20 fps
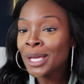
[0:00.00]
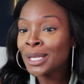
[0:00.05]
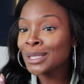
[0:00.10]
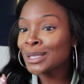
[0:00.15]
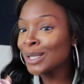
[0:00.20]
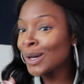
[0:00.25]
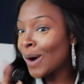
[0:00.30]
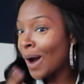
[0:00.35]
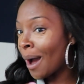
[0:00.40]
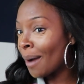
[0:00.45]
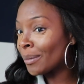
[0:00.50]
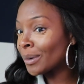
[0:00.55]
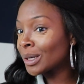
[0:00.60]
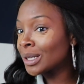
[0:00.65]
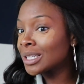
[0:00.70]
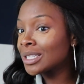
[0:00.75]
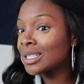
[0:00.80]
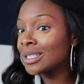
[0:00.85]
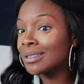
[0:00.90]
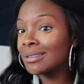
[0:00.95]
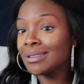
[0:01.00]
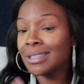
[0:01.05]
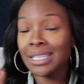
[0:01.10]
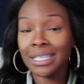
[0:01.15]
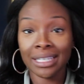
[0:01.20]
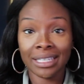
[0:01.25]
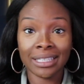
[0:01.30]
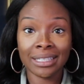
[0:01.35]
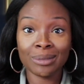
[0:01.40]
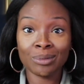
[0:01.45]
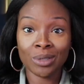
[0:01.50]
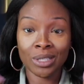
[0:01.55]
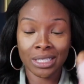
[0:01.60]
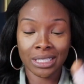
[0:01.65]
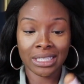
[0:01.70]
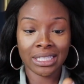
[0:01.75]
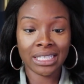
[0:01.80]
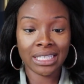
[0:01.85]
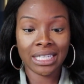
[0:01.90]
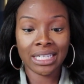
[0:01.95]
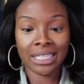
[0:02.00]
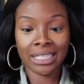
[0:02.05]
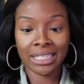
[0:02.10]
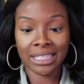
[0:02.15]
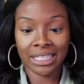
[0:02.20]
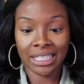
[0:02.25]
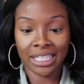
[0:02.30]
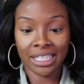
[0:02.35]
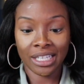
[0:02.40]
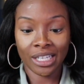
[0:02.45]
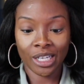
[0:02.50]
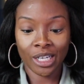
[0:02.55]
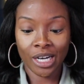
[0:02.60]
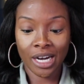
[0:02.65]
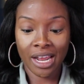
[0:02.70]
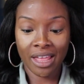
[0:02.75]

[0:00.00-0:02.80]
so I'm gonna do this which is the concealer